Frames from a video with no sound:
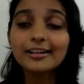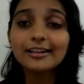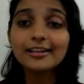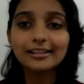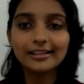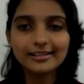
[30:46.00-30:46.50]

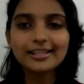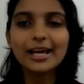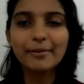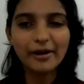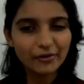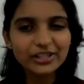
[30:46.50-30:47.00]
this time
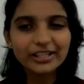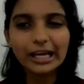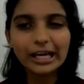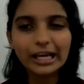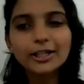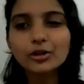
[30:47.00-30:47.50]
I wasn't
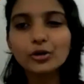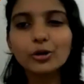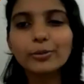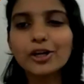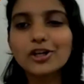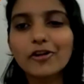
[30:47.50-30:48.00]
able to go
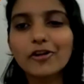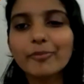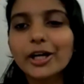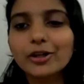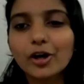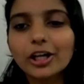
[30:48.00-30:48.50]
because of my
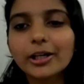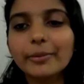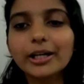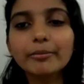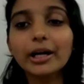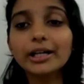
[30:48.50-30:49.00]

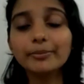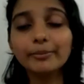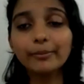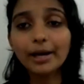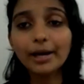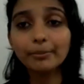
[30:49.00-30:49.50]
tournament, but
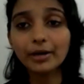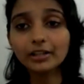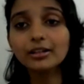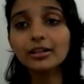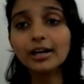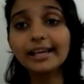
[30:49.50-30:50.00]
my
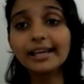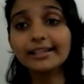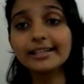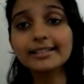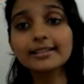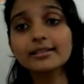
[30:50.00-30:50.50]
brother and
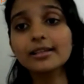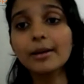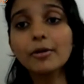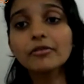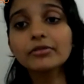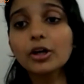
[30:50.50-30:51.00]
some
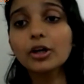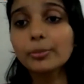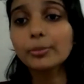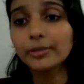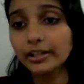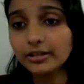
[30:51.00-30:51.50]
of the
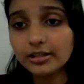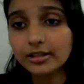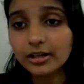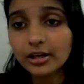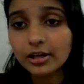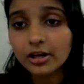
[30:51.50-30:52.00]
comrades,
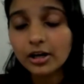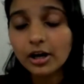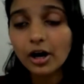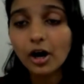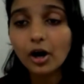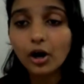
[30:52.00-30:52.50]

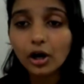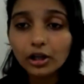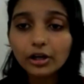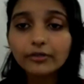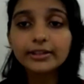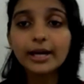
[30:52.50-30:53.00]
all
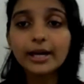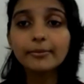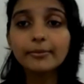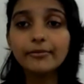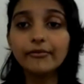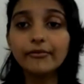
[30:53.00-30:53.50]
of
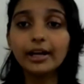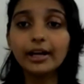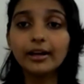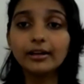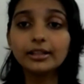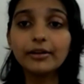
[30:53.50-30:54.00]
them, they
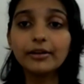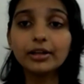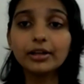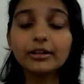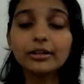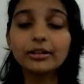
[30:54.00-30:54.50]

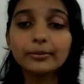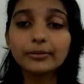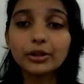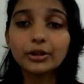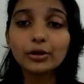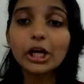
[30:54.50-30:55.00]

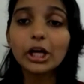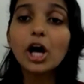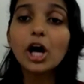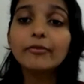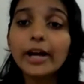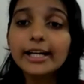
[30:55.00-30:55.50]

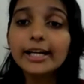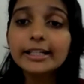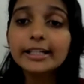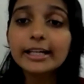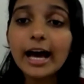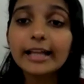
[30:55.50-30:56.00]
all went
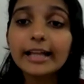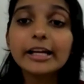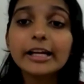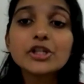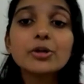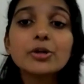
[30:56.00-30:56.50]
and they
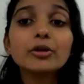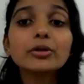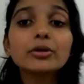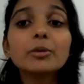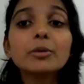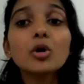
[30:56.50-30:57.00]

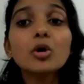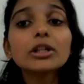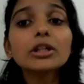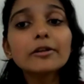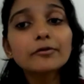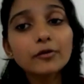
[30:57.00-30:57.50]
distributed more
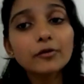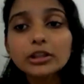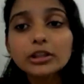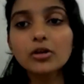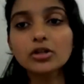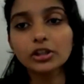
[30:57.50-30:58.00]
than
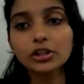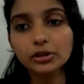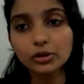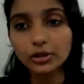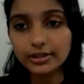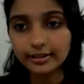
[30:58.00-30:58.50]
4,000
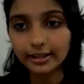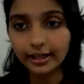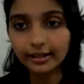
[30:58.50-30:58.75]
clothes there.